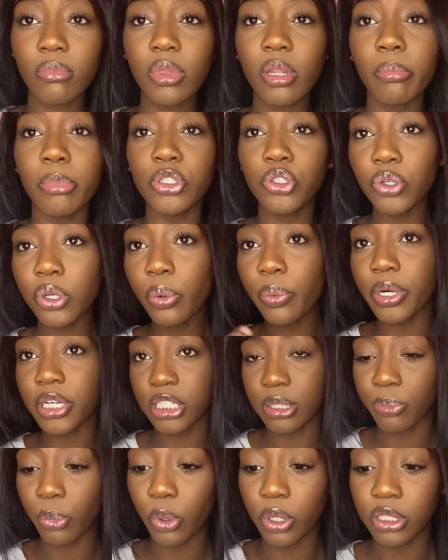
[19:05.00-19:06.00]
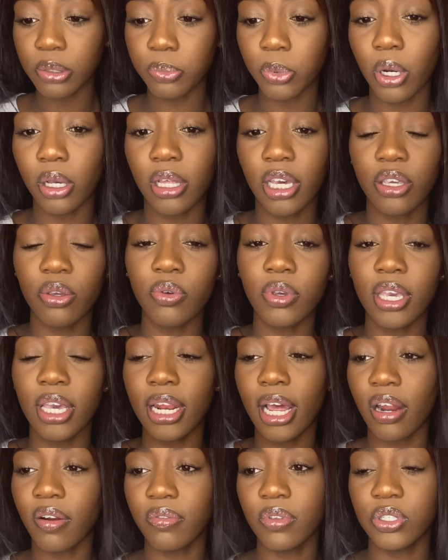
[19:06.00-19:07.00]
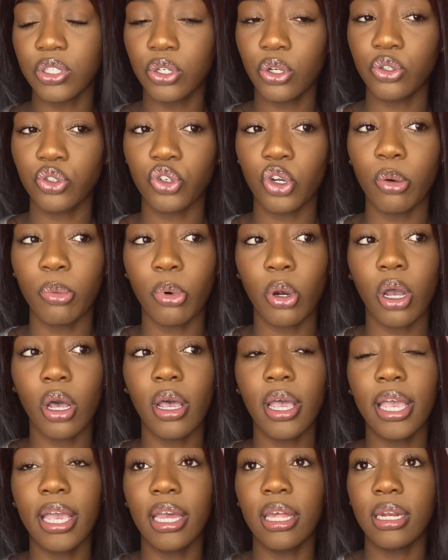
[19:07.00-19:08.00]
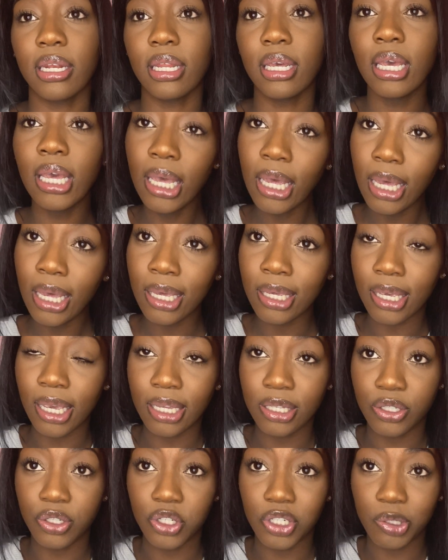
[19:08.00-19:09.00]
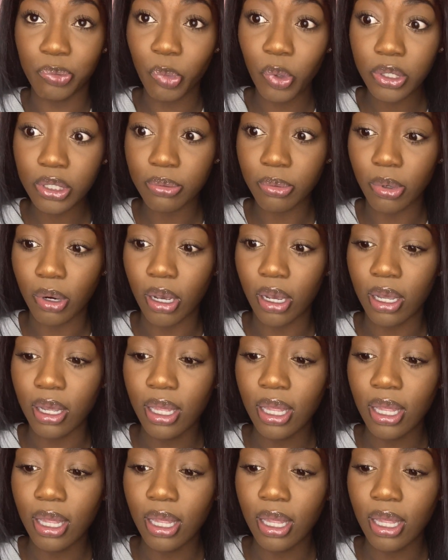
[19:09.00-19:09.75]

But you can wear a sports bra, like you can get out of the surgical bra and get into your sports bra.